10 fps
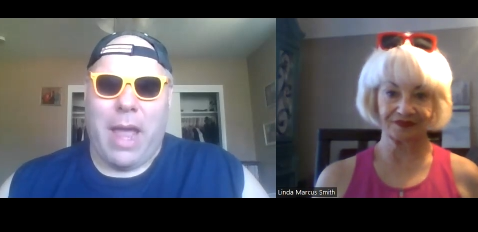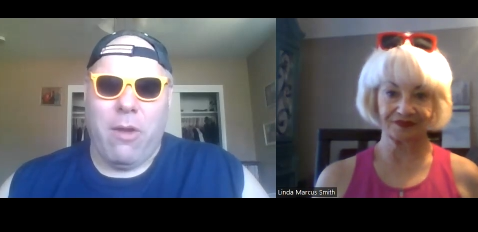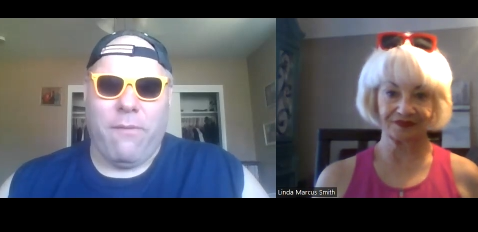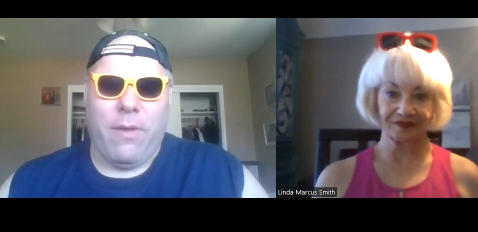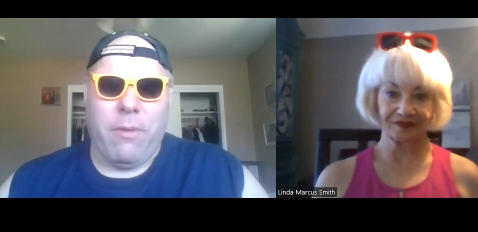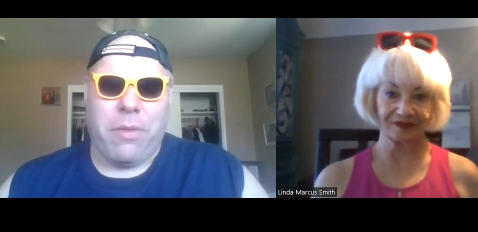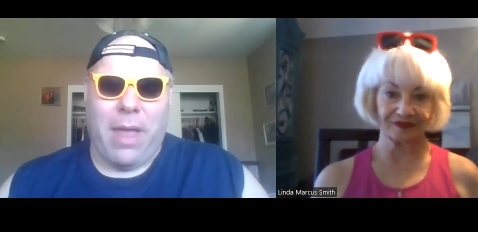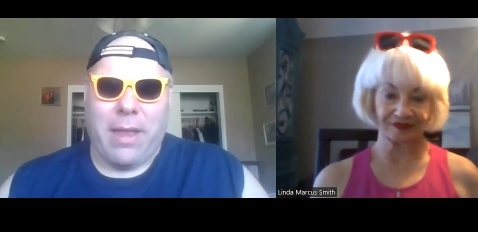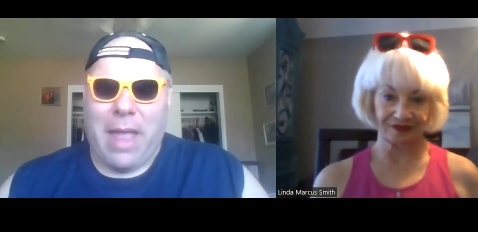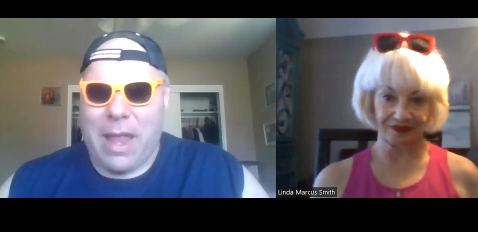Speaker 1: interviews
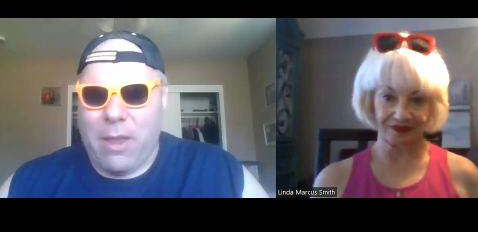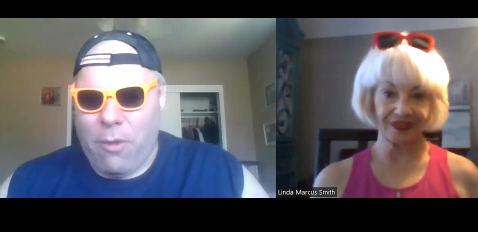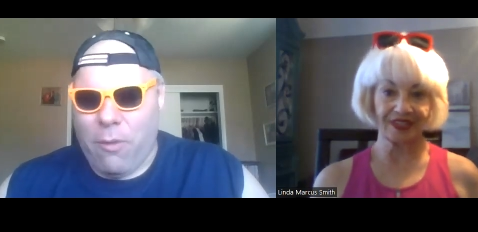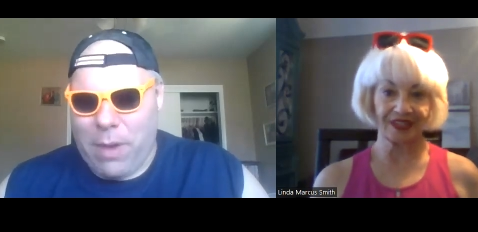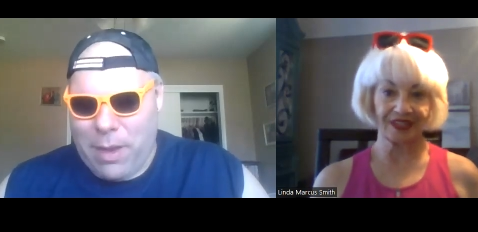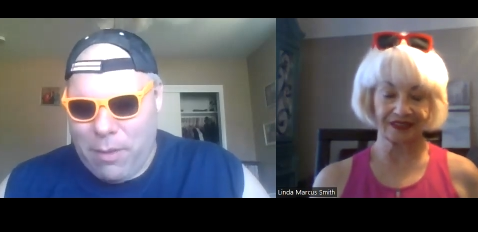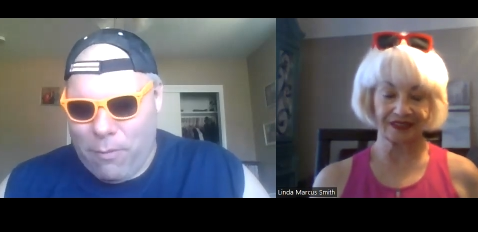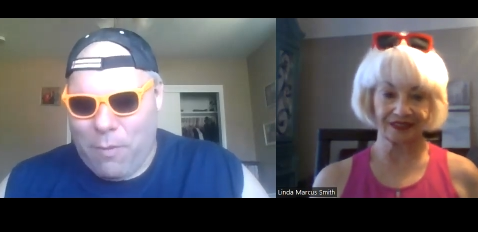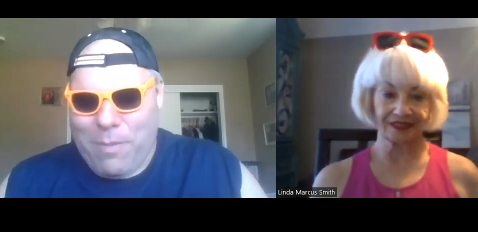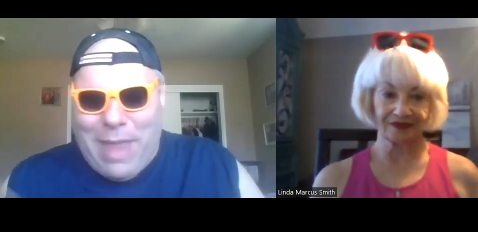like that and you're reading the
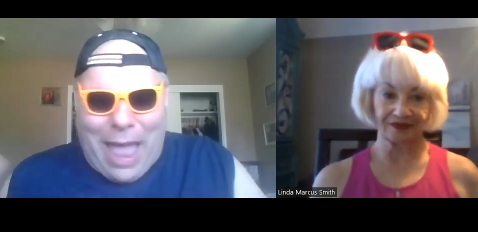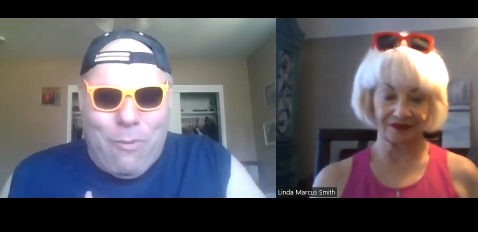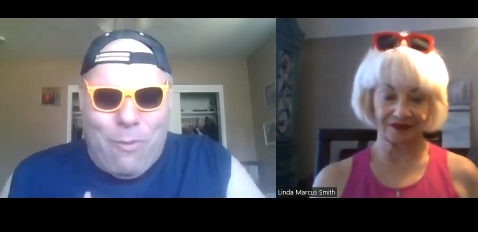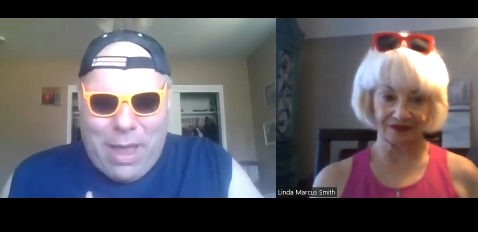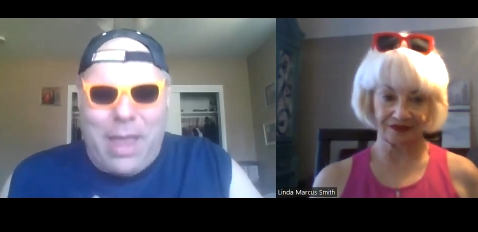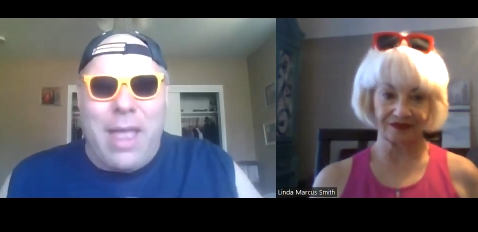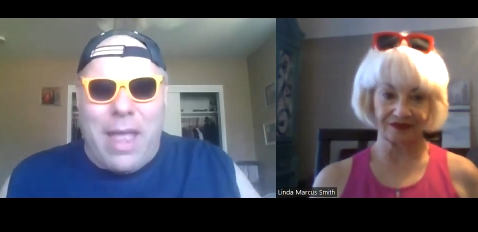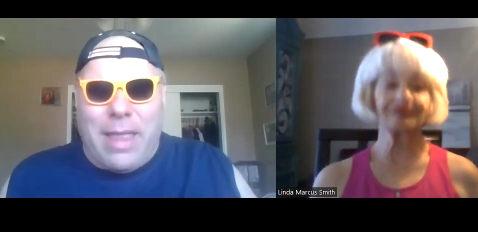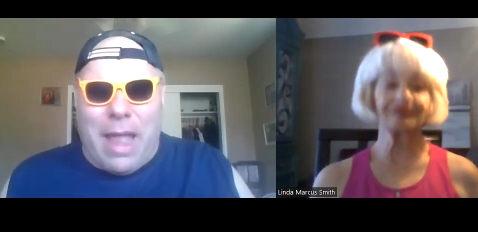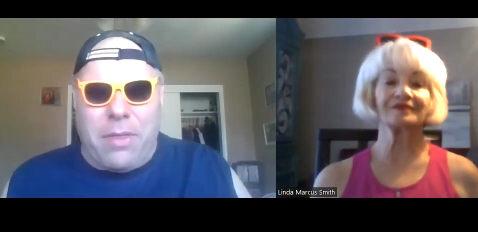room that way
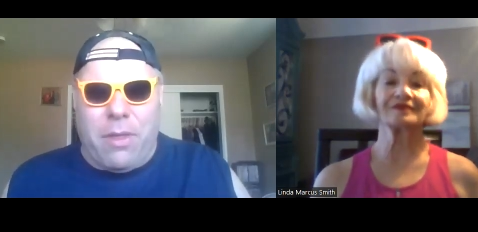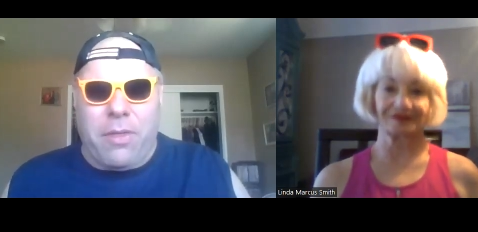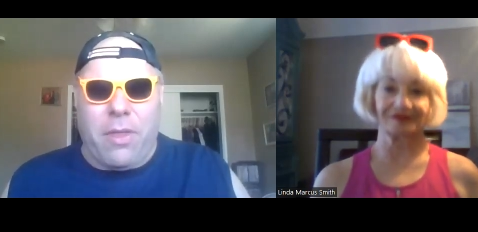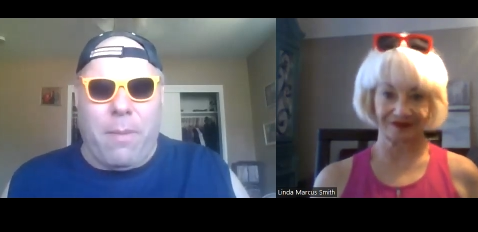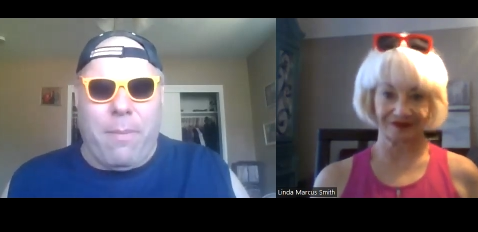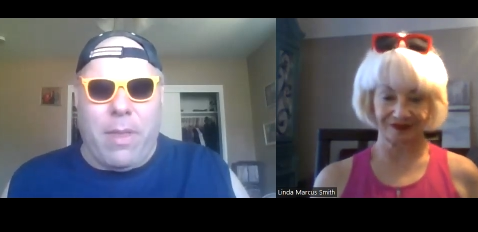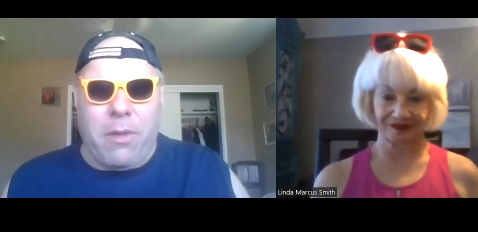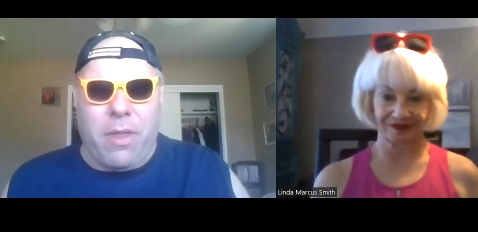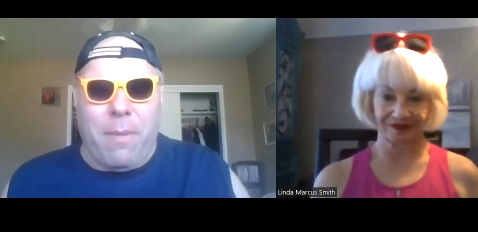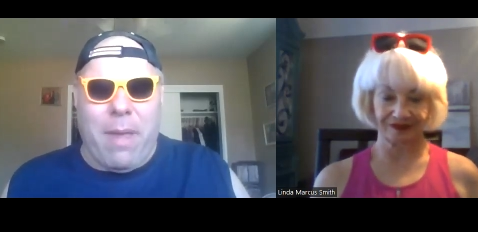that those are the
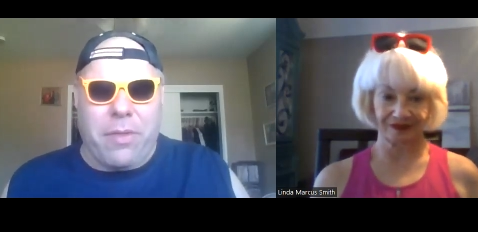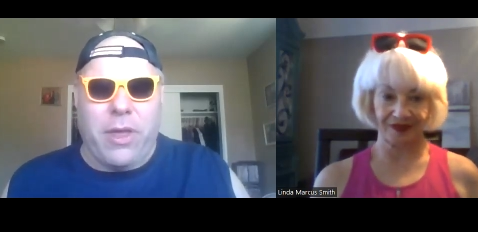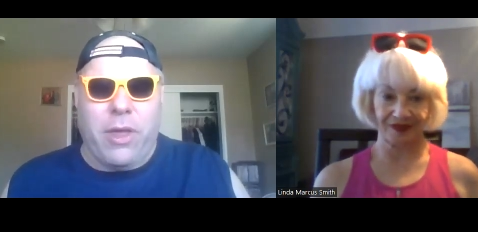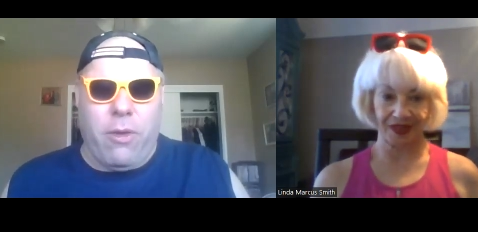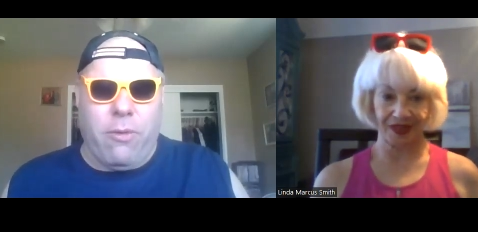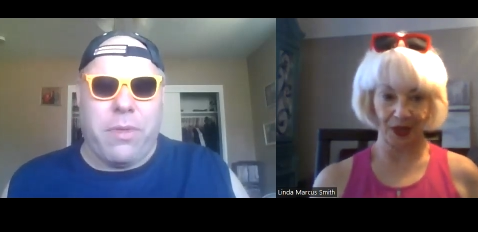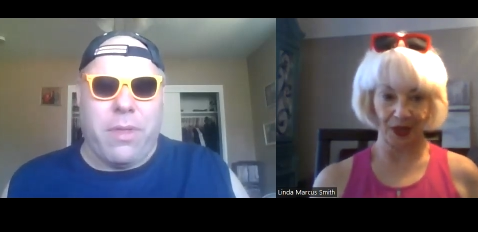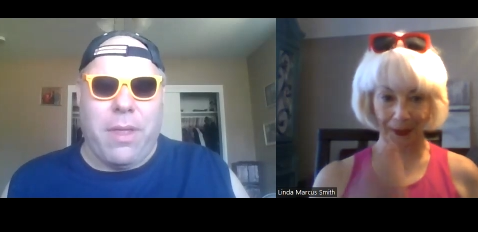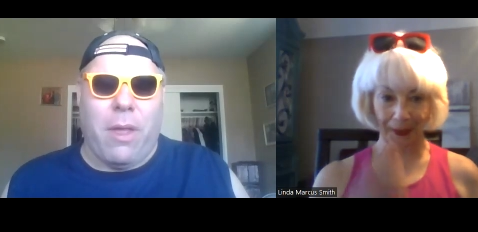those are the best cues to